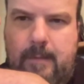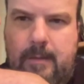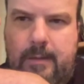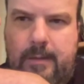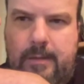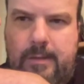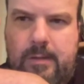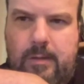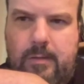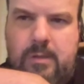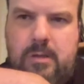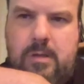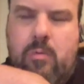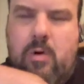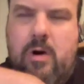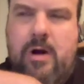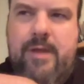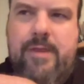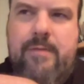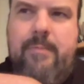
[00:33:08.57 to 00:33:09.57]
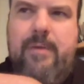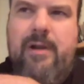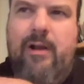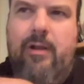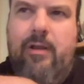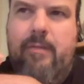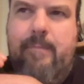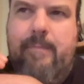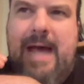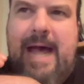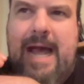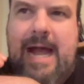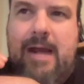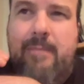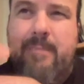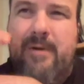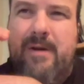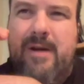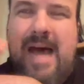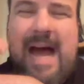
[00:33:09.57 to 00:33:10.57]
So somewhere in the middle of the pack,
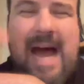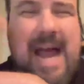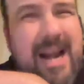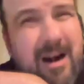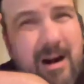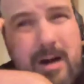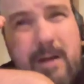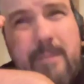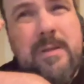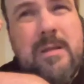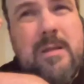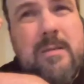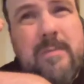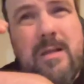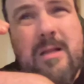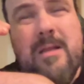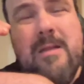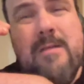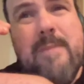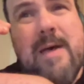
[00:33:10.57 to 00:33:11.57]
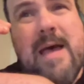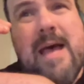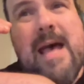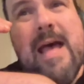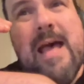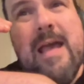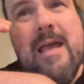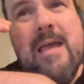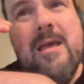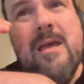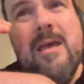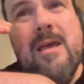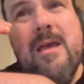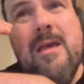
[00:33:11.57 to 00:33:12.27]
but higher up in the middle of the pack.